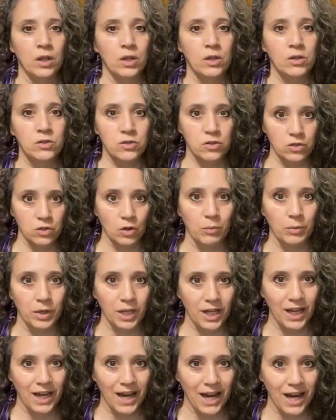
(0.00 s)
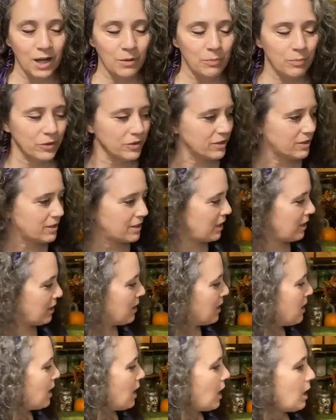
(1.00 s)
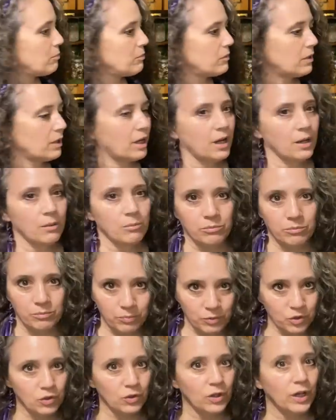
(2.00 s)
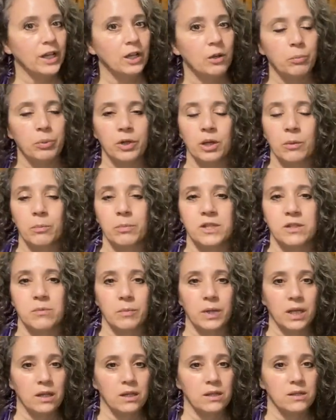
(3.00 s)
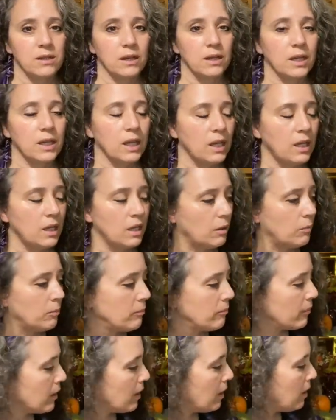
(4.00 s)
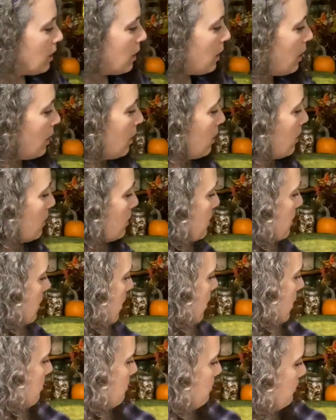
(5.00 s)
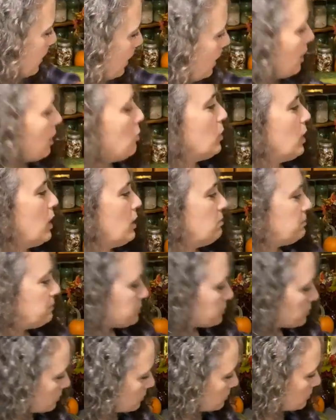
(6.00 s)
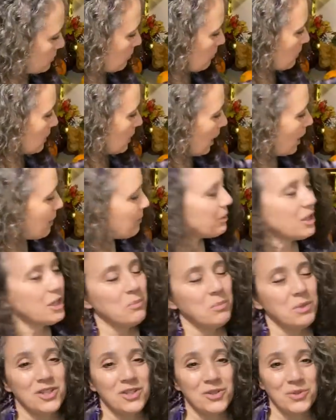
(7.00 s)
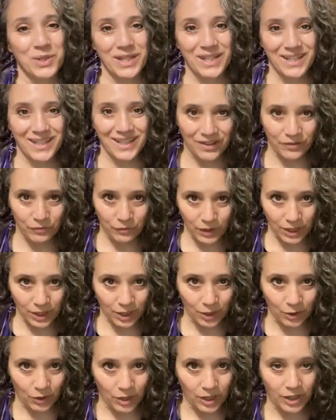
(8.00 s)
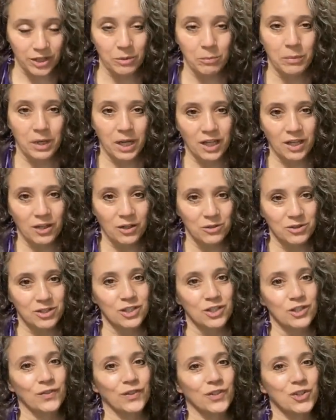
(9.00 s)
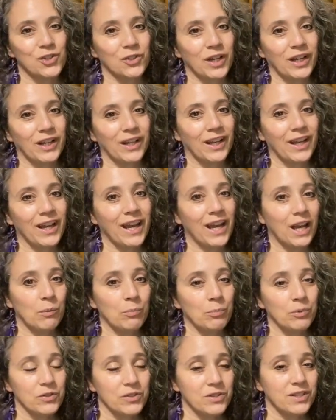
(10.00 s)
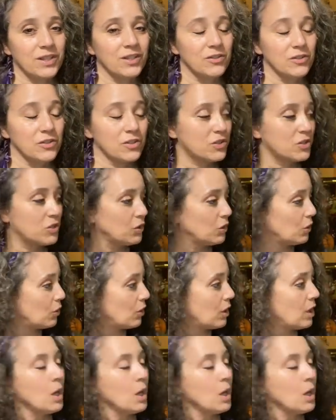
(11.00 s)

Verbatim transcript: so many apples that I'm, I'm trying to put up as many as I can. And uh, anyway, I'm going to be doing a video on the many uses for dried apples here soon,